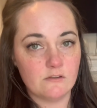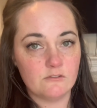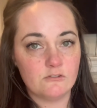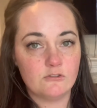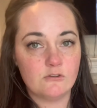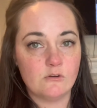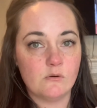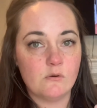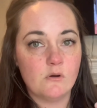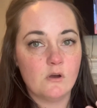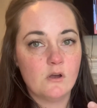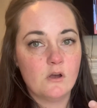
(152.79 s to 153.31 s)

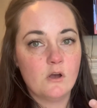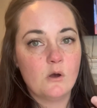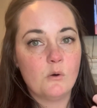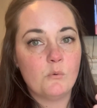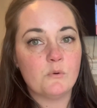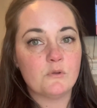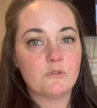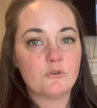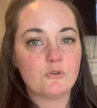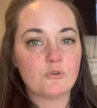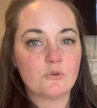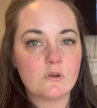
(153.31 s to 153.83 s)
So
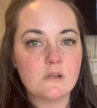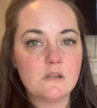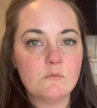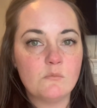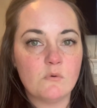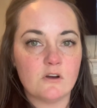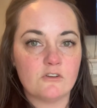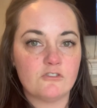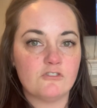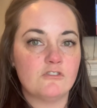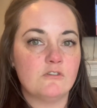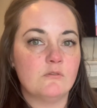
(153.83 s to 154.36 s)
with
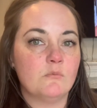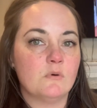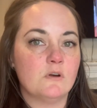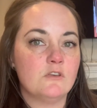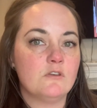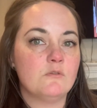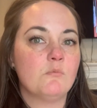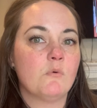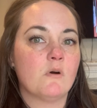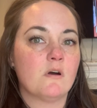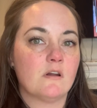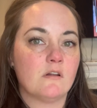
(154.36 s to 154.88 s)
greenwashing, what
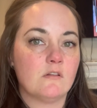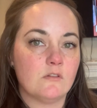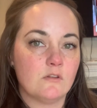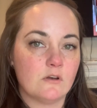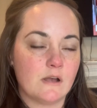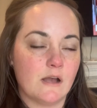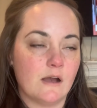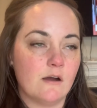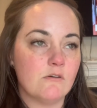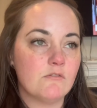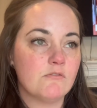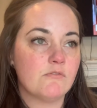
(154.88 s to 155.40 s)
you want to look
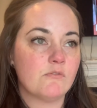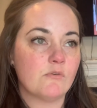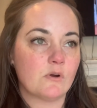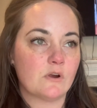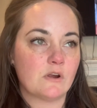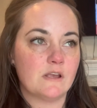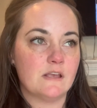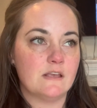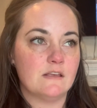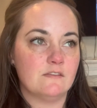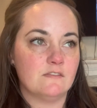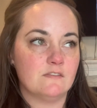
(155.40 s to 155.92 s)
out for
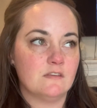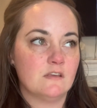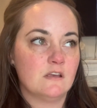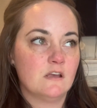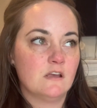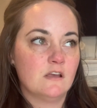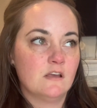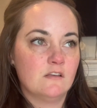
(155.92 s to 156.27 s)
is